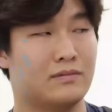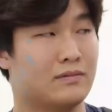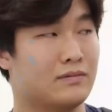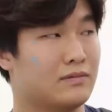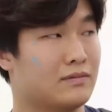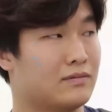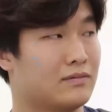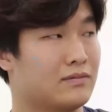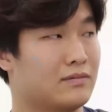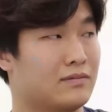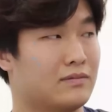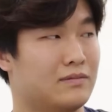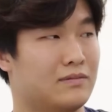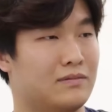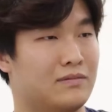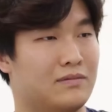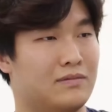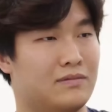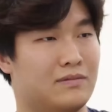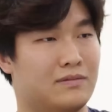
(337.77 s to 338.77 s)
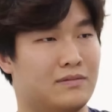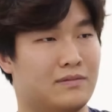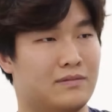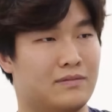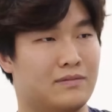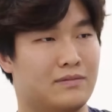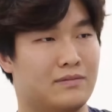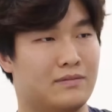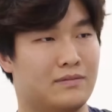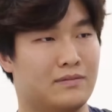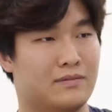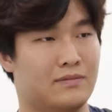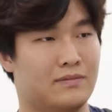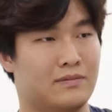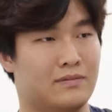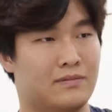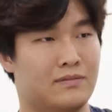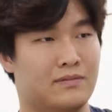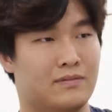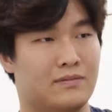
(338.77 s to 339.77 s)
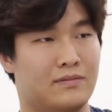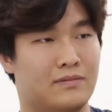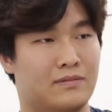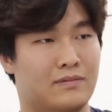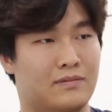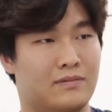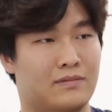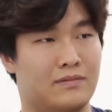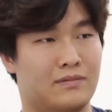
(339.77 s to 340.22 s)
This person isn't speaking.